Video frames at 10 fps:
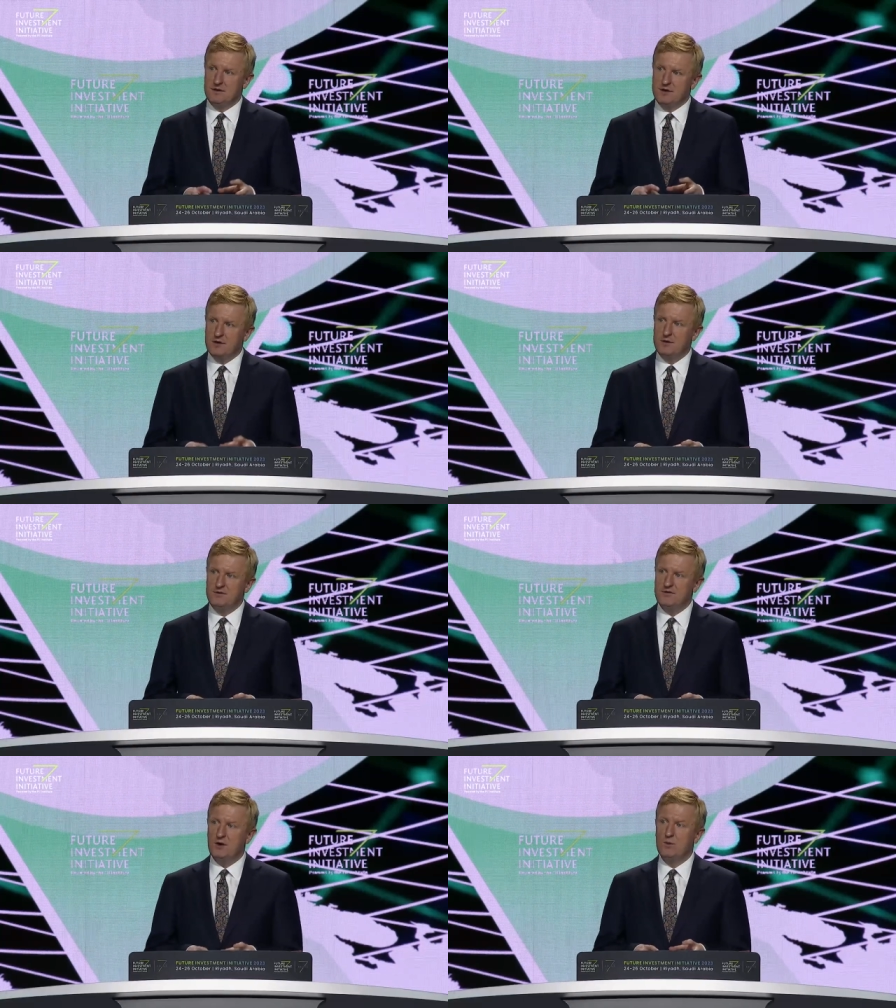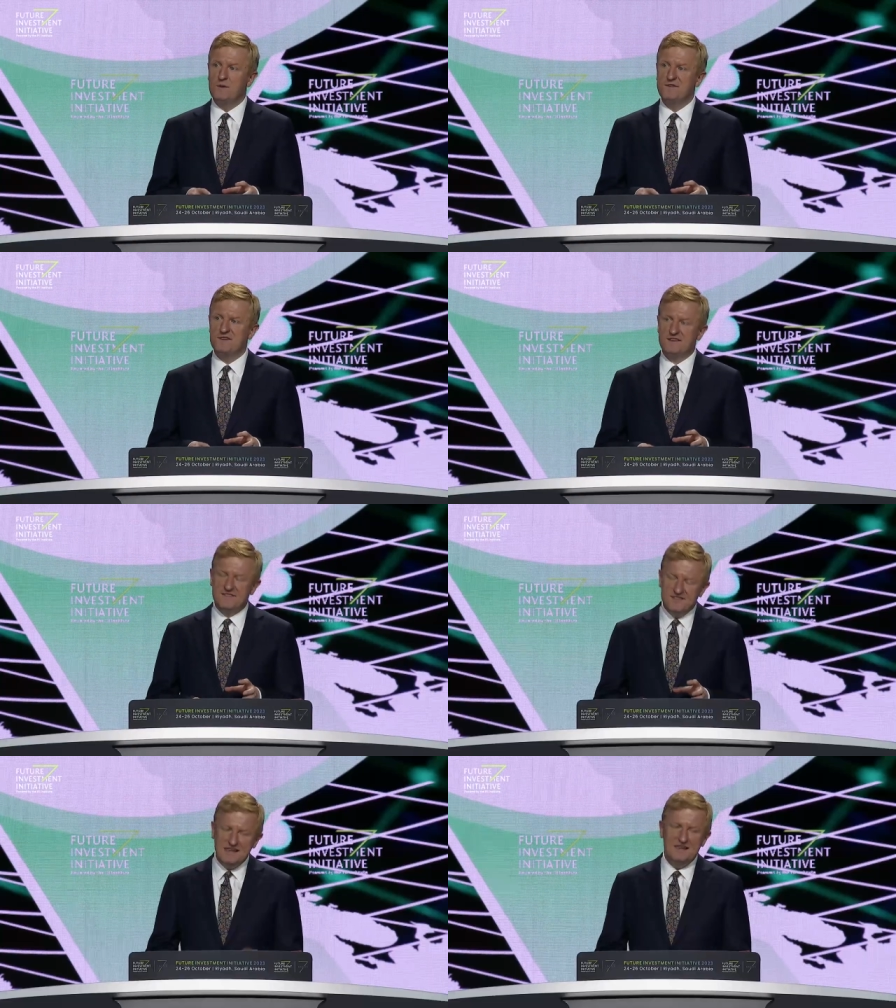Those who will
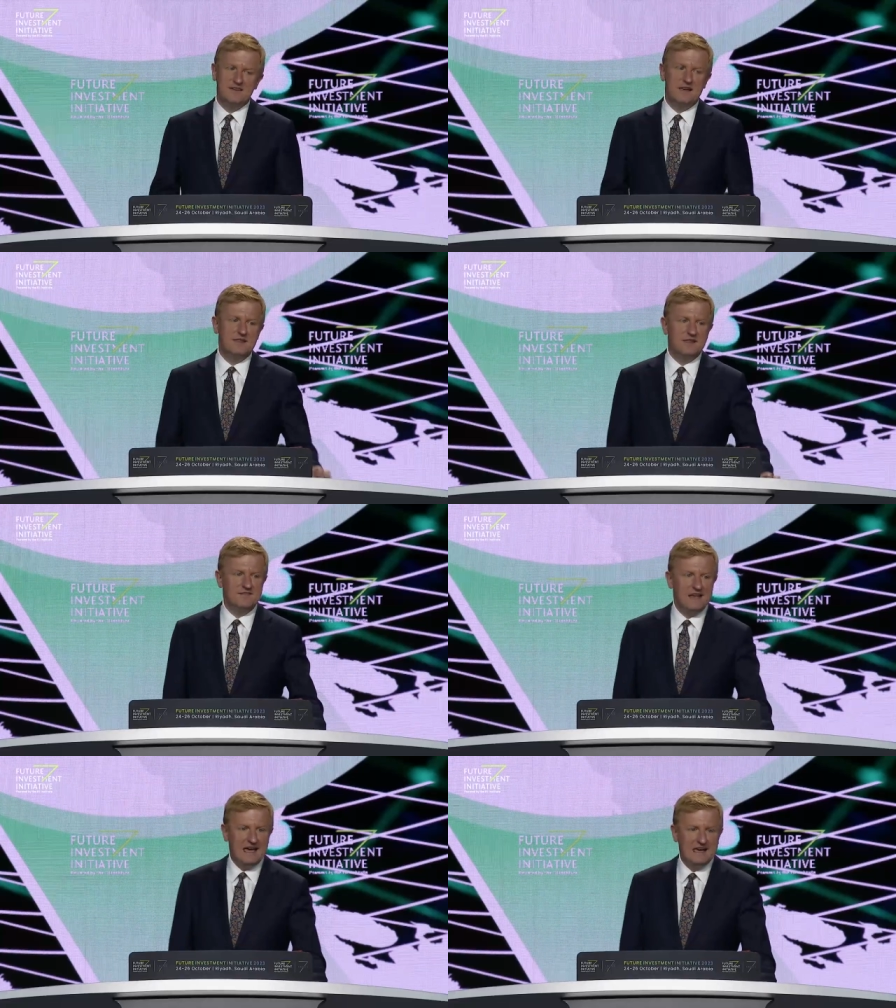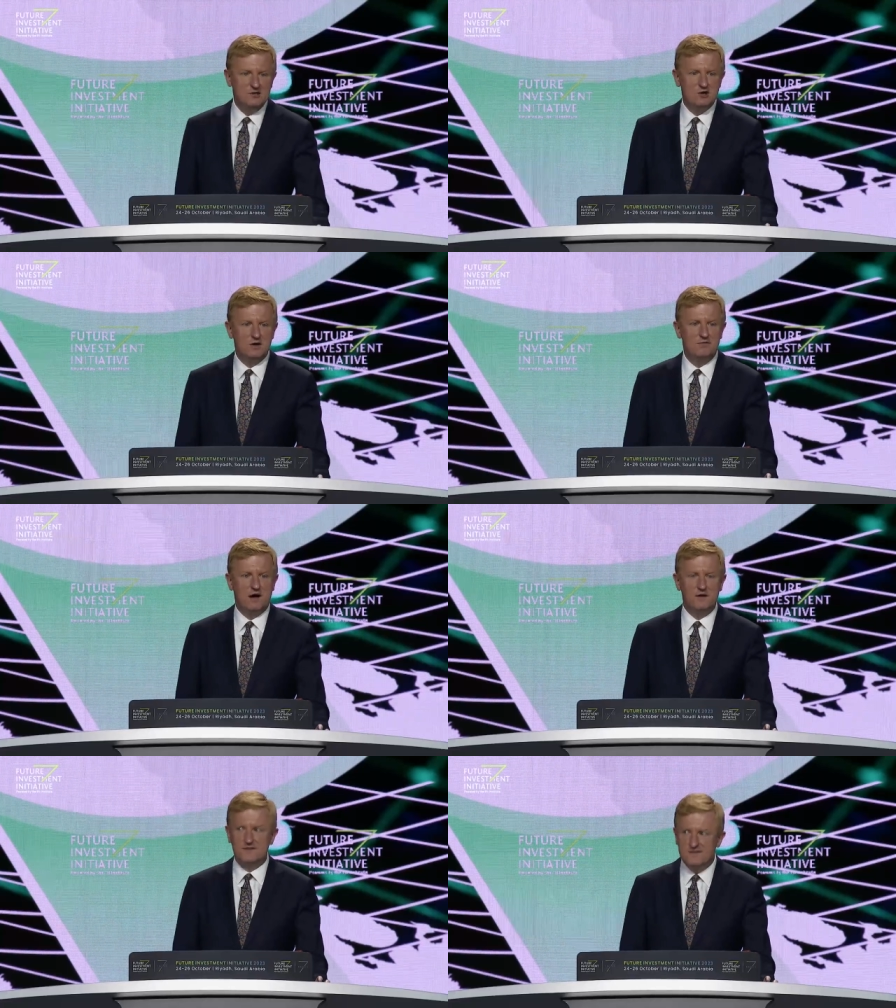succeed in this age of
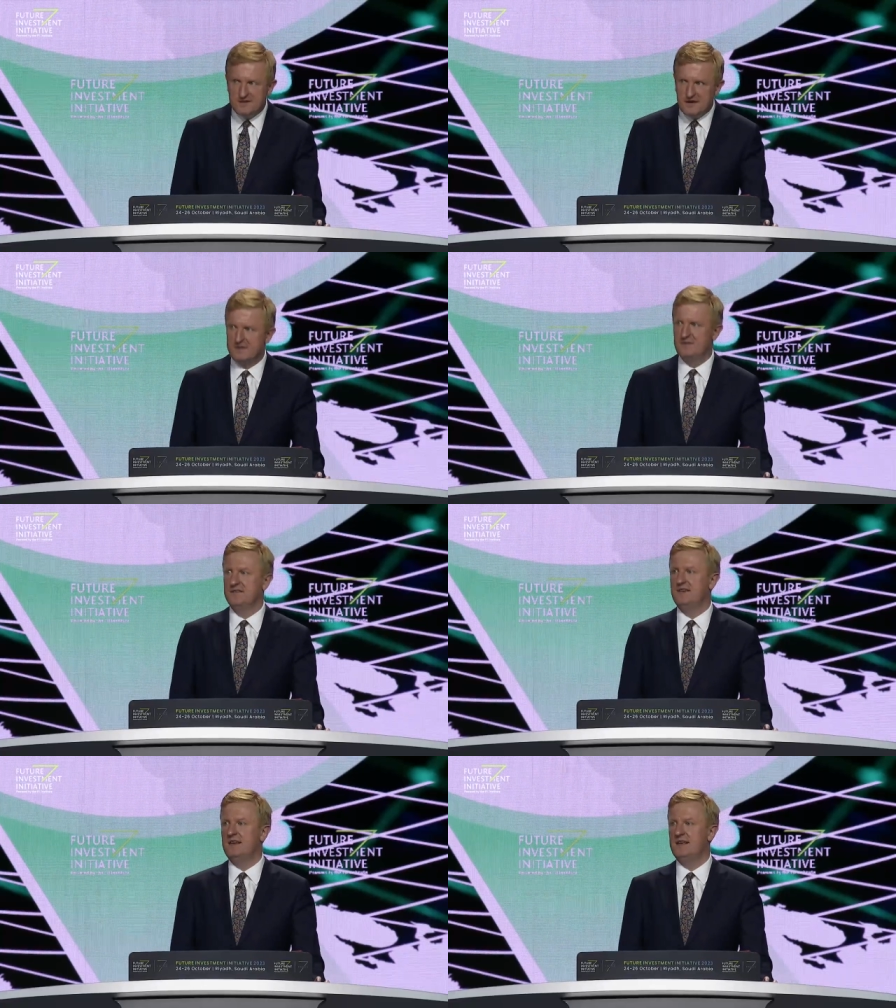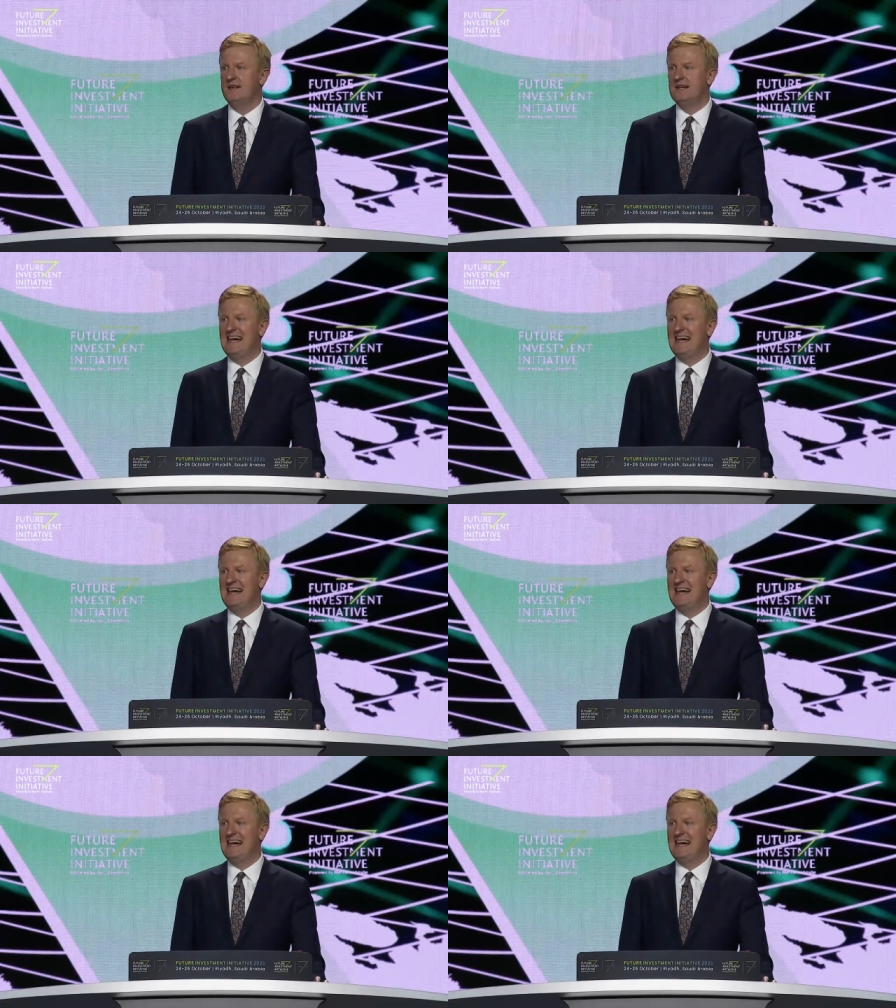uncertainty,